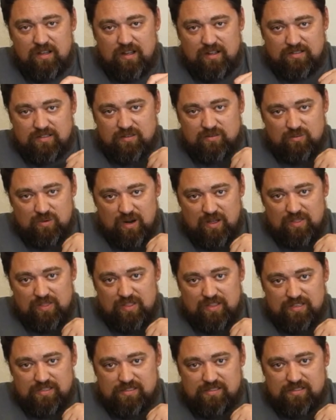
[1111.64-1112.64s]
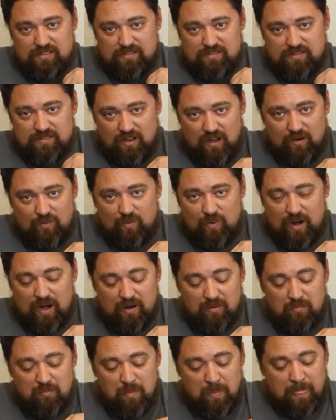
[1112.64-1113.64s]
to run this
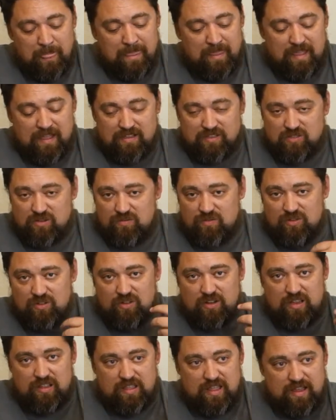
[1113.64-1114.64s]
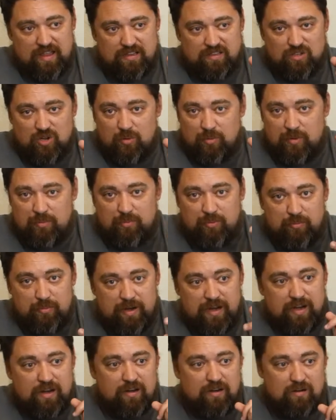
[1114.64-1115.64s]
software. And so if you're looking like Adobe
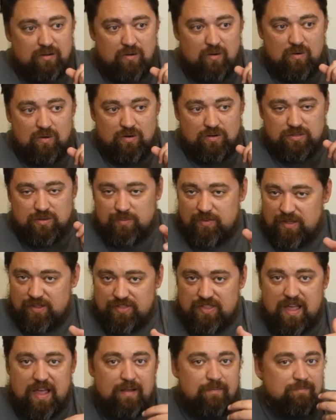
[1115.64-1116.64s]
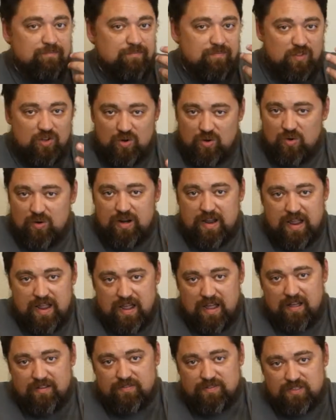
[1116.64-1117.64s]
Premiere or something like that, they're going to
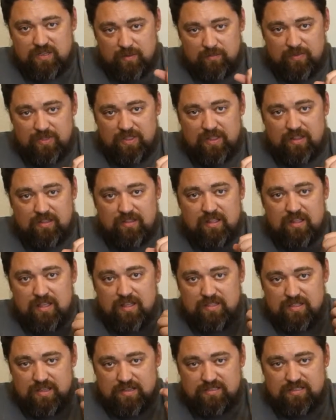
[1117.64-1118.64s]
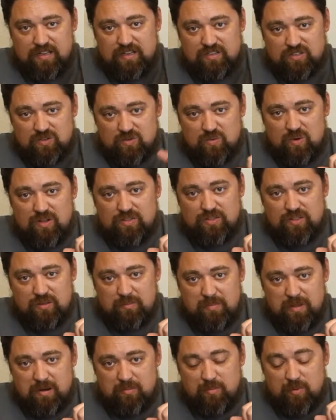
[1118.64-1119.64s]
have something that tells you what the
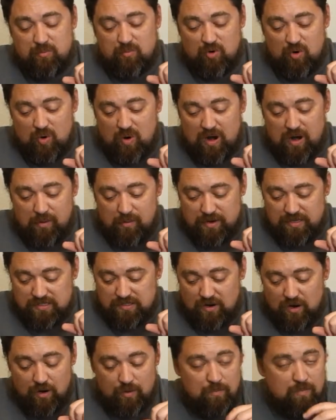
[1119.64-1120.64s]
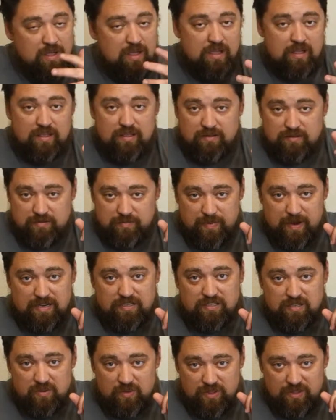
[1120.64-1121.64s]
minimum requirements are.
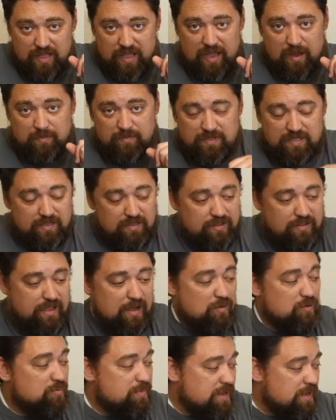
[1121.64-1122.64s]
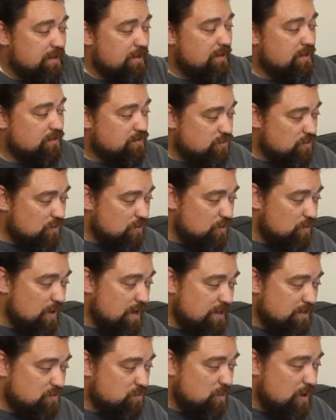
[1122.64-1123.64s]
Especially with games, that will be true
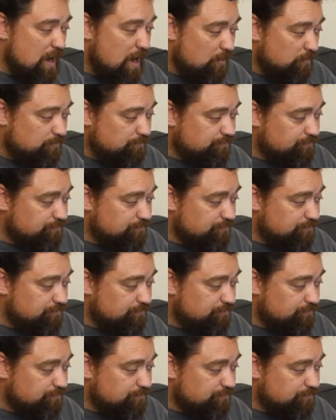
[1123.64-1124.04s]
as well.